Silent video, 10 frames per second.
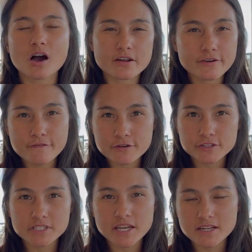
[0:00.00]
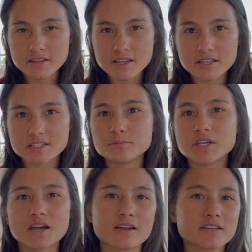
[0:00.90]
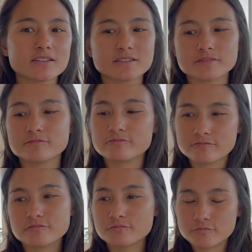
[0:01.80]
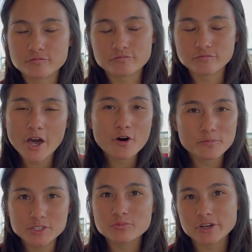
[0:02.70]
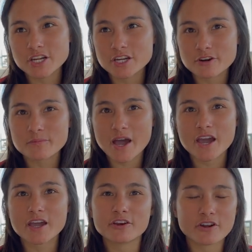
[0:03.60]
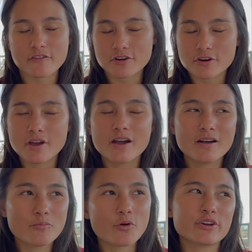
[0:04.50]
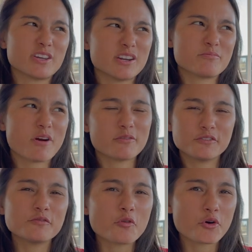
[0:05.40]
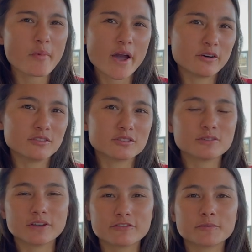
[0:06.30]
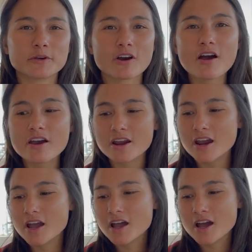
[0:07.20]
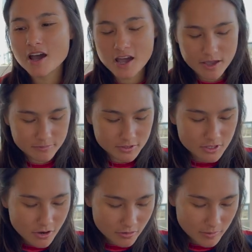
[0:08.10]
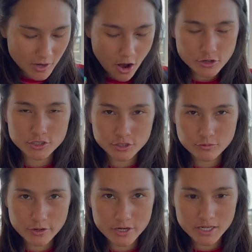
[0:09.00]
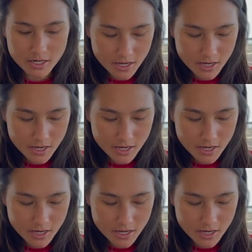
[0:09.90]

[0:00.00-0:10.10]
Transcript: lot of first aid things because help is pretty nearby. You're never more than probably 4 miles away from your car. So I'm not too worried.